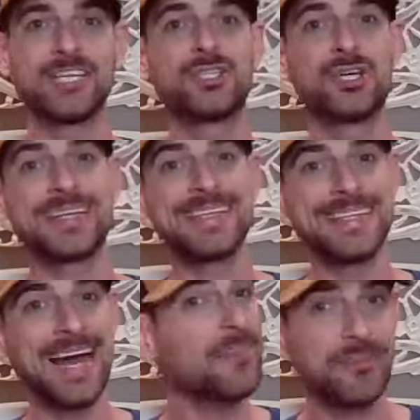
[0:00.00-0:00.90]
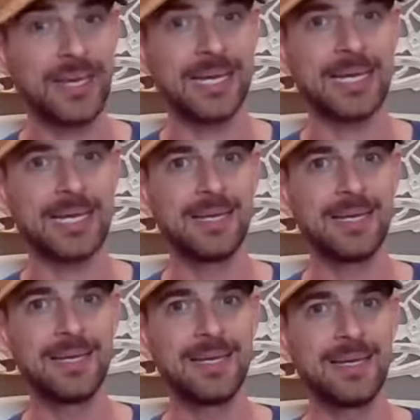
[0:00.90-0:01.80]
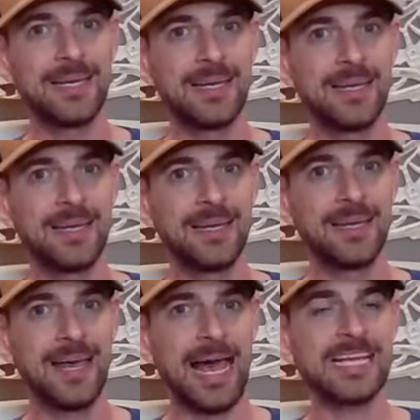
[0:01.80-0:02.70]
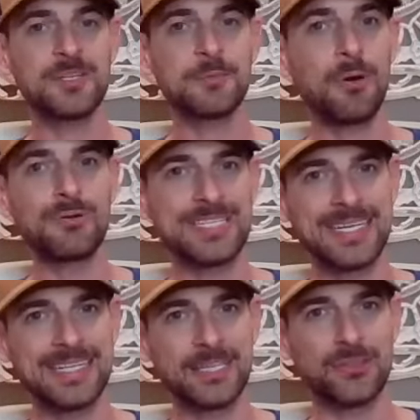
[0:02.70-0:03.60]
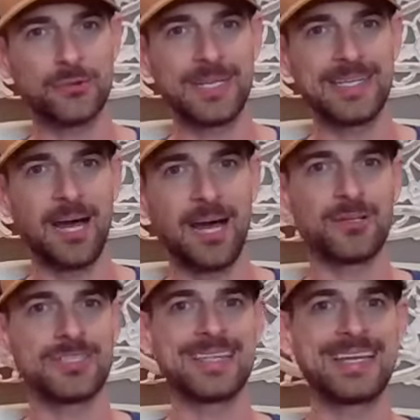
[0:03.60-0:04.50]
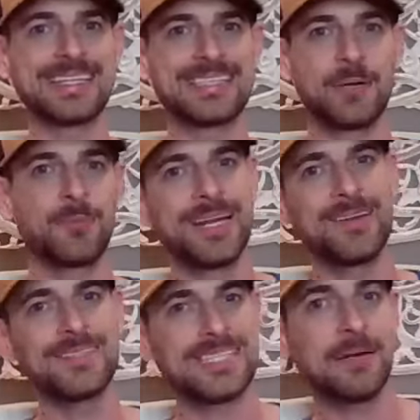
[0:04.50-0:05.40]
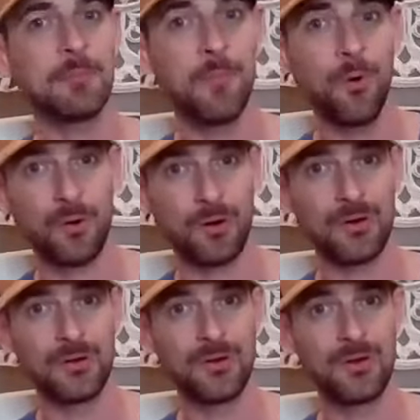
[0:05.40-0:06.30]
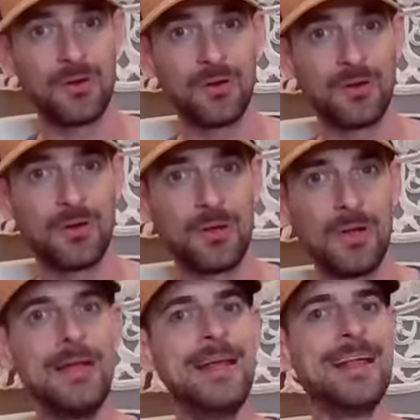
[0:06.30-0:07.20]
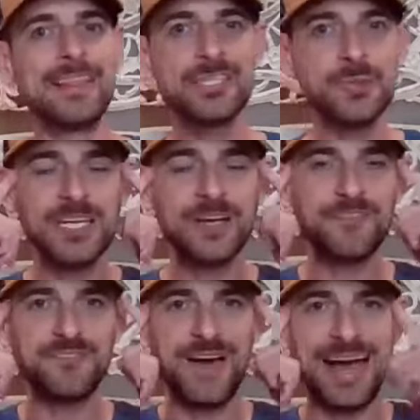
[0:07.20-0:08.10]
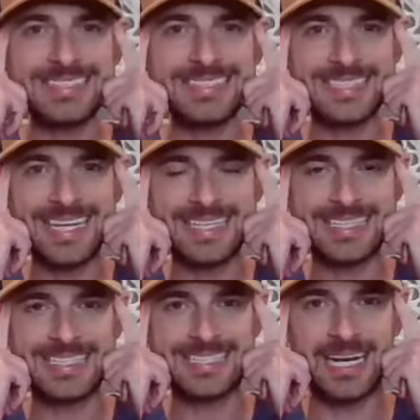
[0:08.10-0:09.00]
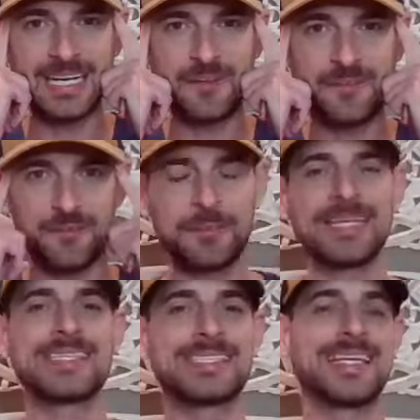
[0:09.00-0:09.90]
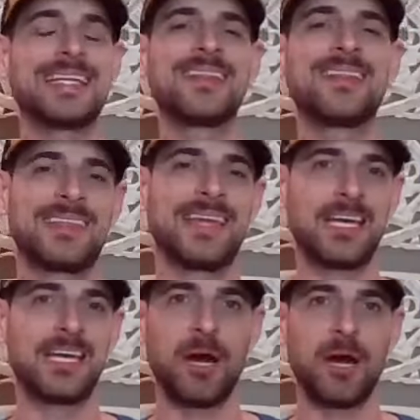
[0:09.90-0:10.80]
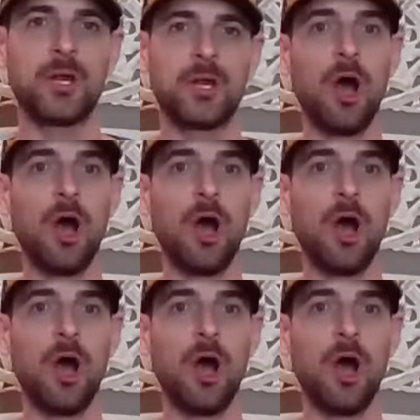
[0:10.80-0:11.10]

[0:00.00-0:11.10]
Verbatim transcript: and took nothing as opposed to getting the $3 and letting someone else get more. This was a fascinating study for me to sit and think about